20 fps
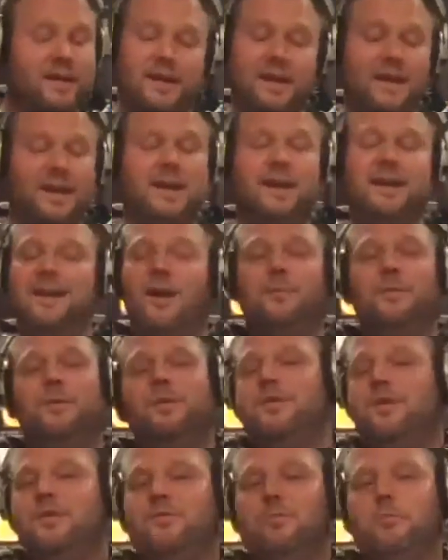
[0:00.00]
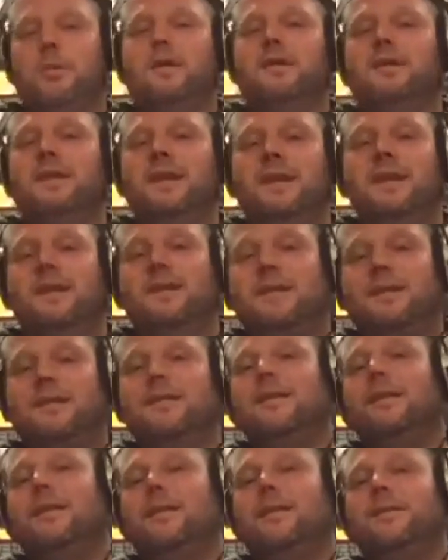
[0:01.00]
It can help you just really
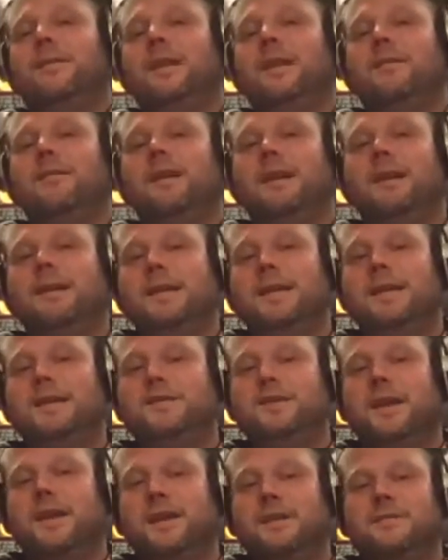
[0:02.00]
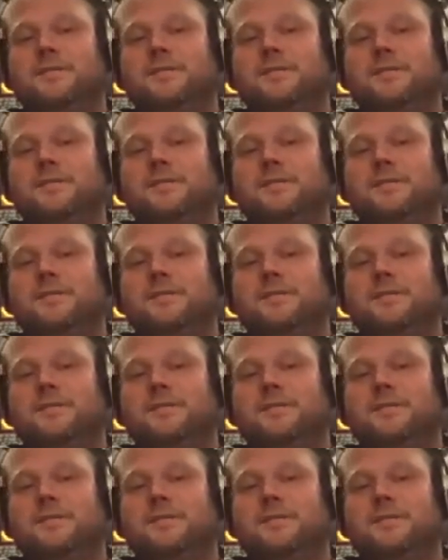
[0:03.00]
think like a DJ.